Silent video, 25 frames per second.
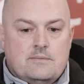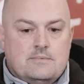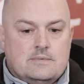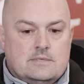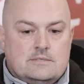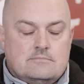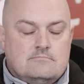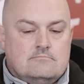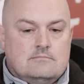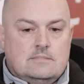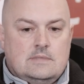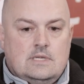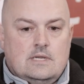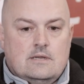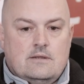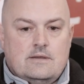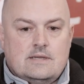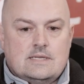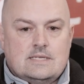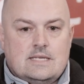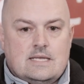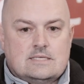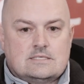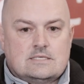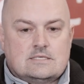But,
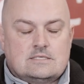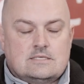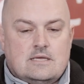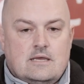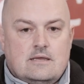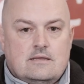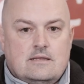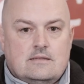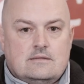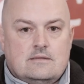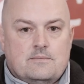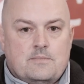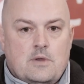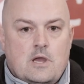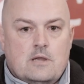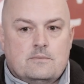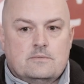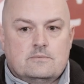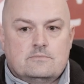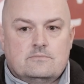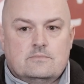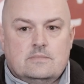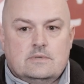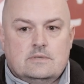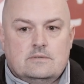as I say, at the
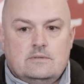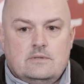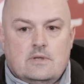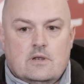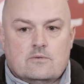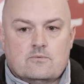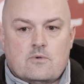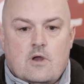moment,